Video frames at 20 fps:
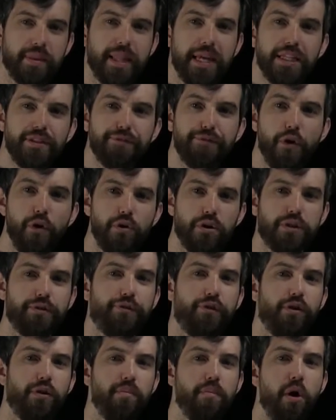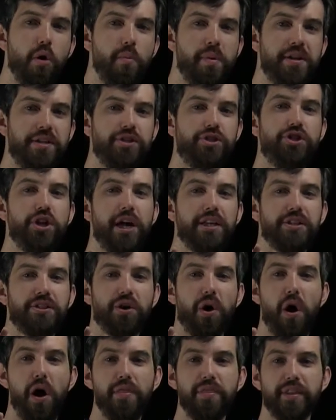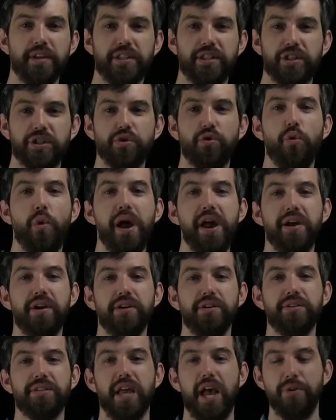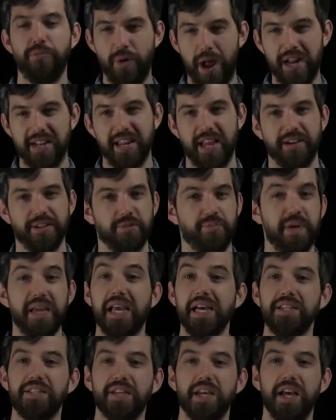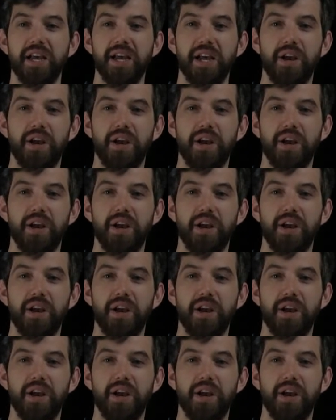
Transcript: let's focus for a moment just on the squares and rectangles because